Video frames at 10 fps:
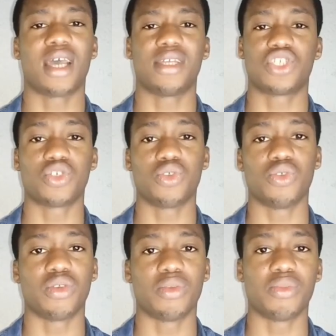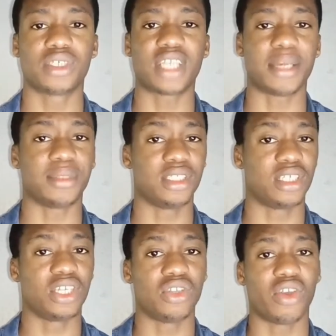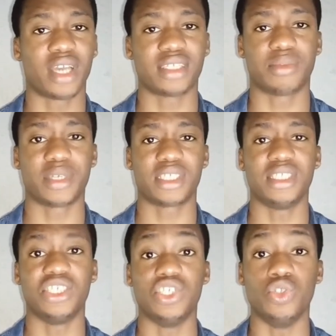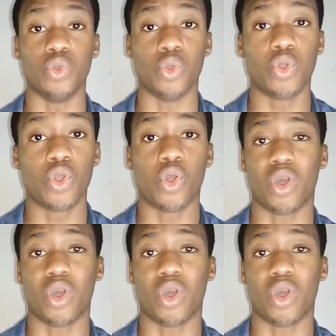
And so most times it's ignorance, the person didn't know,